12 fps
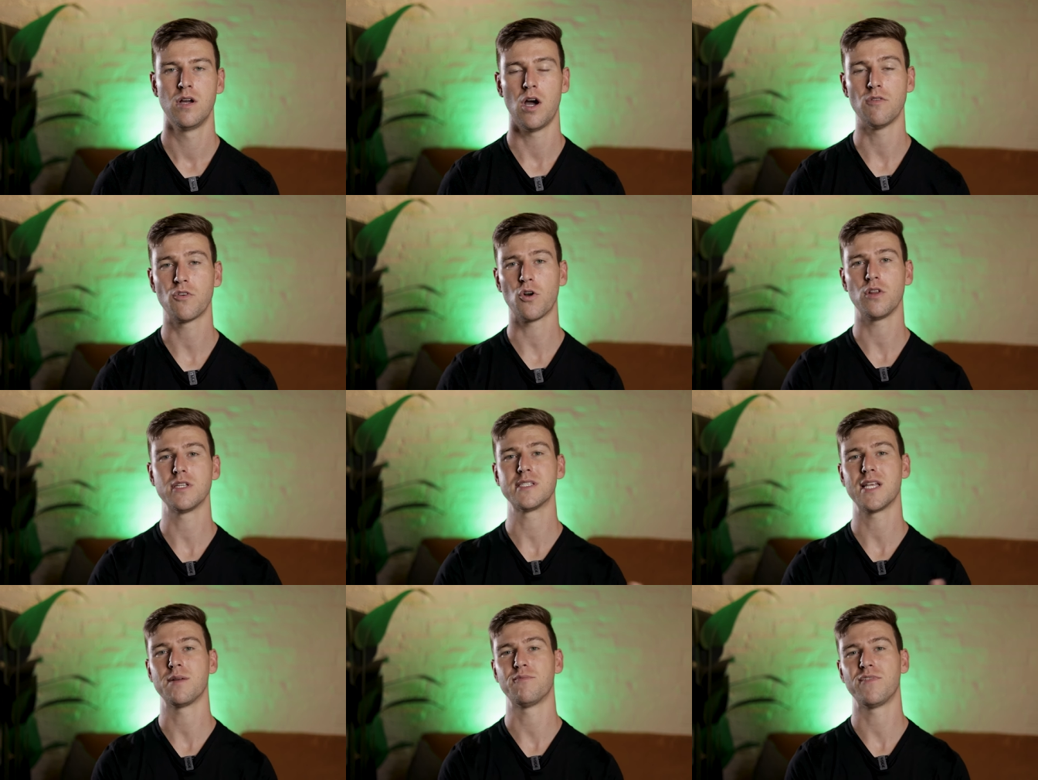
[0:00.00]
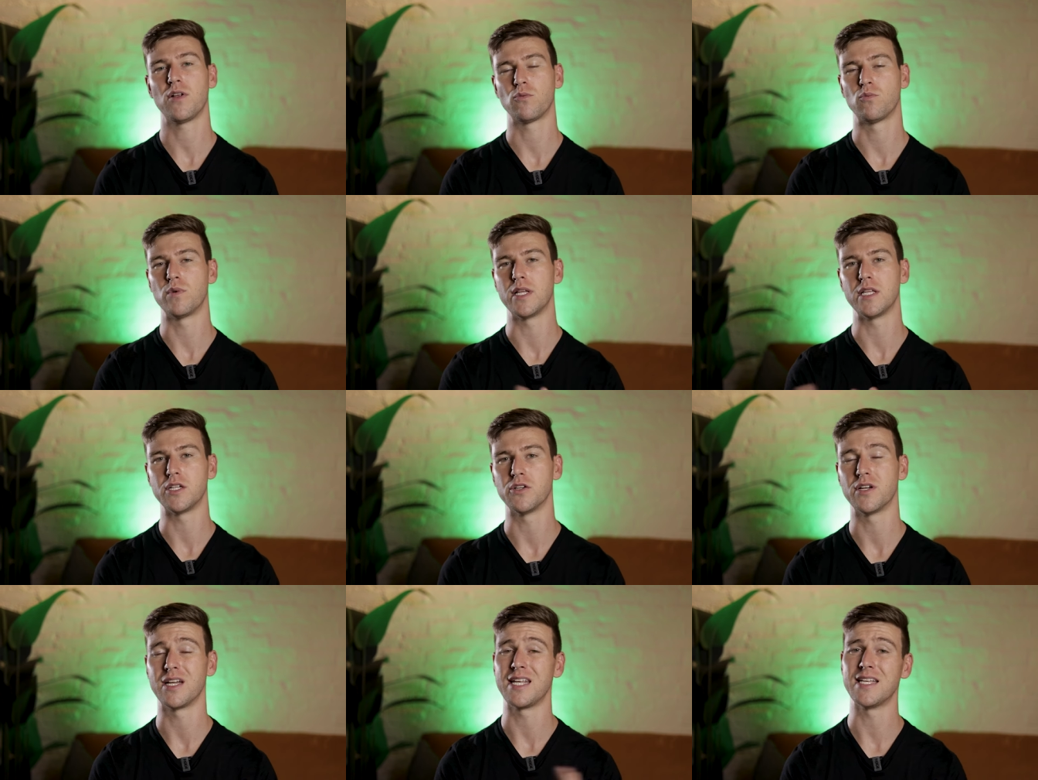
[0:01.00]
Overall, the setup felt really
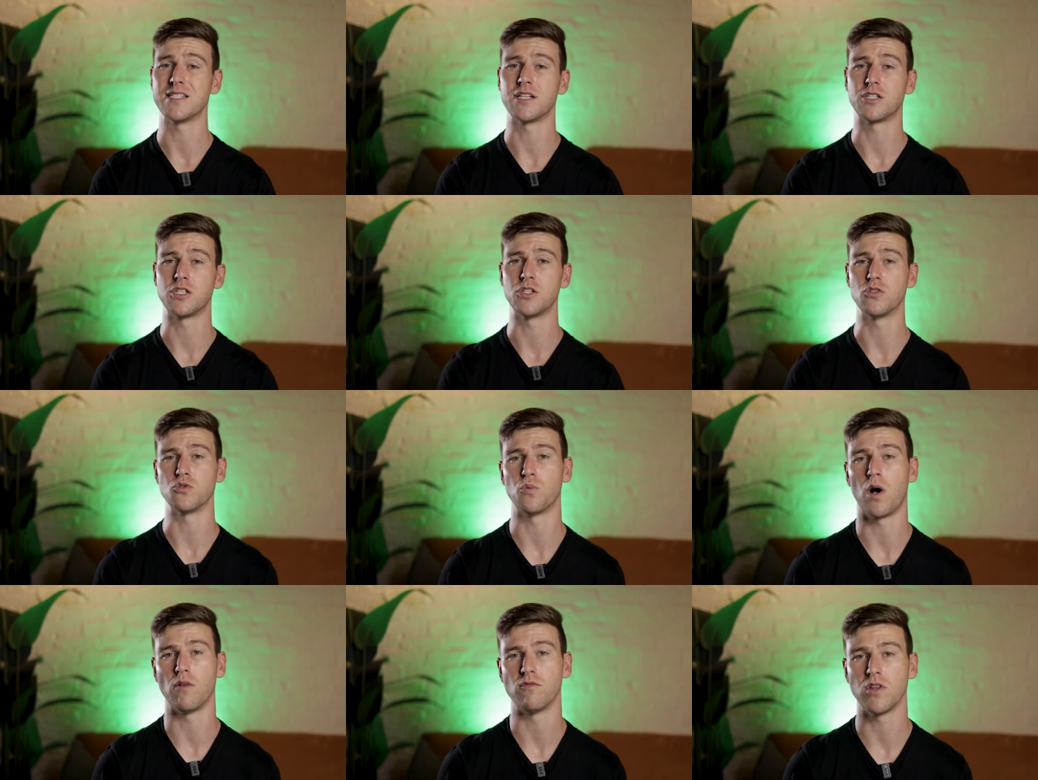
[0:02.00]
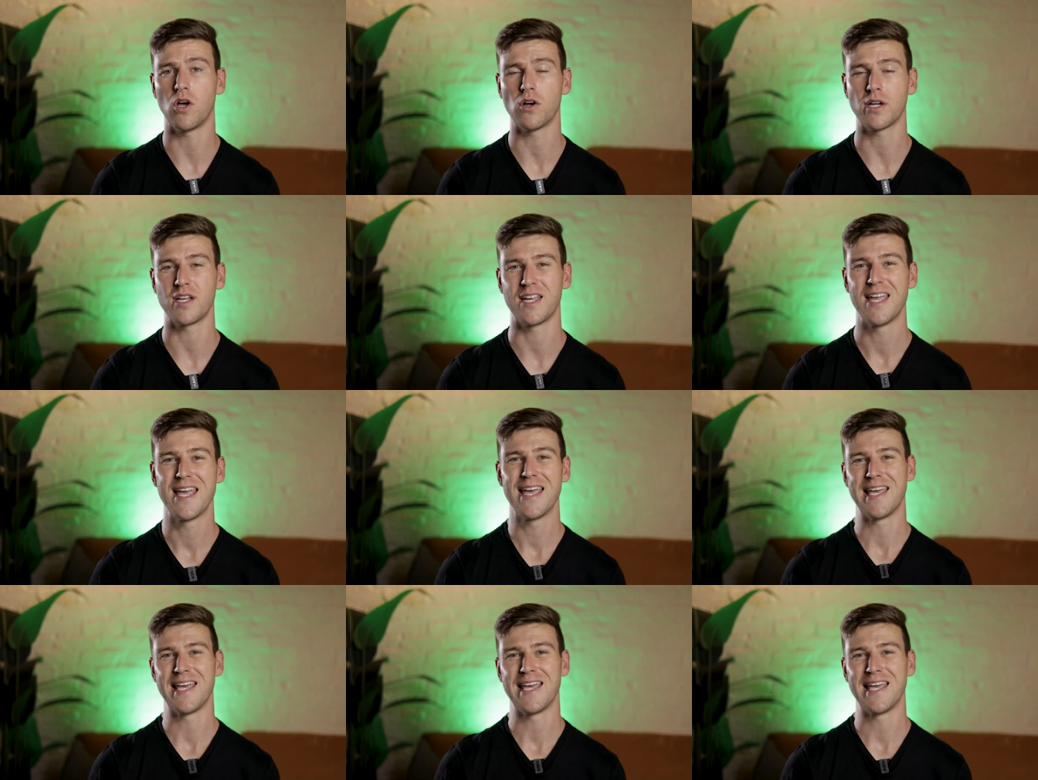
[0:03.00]
good and easy to use while vlogging.